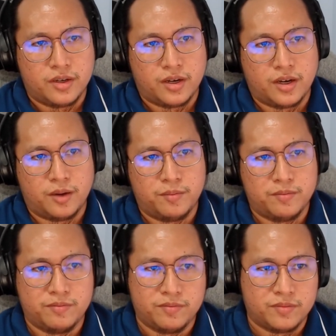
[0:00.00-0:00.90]

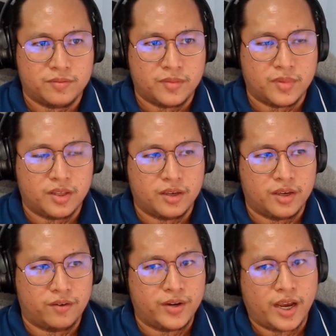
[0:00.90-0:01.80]
um,
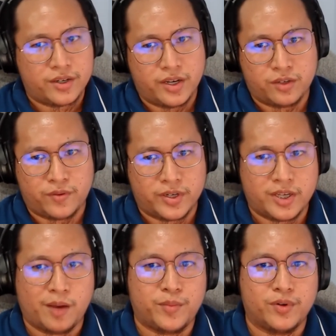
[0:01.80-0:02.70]
in React.js, for
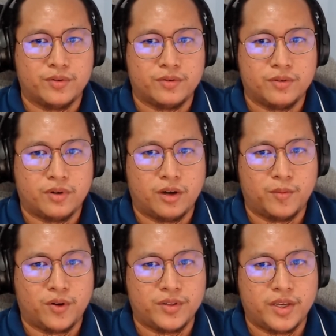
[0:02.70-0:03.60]
example,
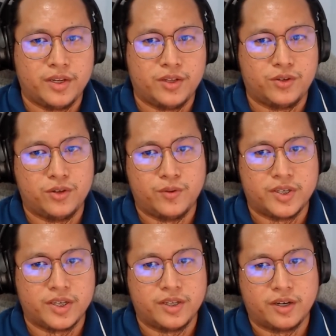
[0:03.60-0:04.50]
all they need to do
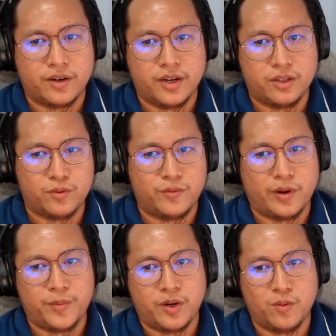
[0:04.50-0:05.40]
is integrate it with
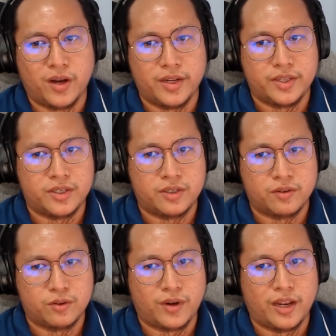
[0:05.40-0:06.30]
Web3
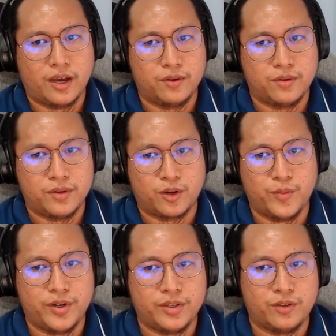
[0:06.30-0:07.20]
wallets to allow the
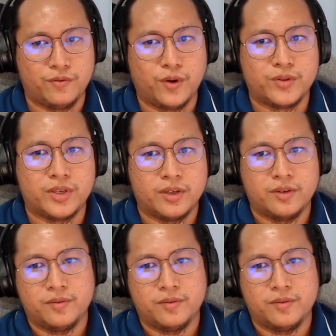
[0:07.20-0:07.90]
community to vote.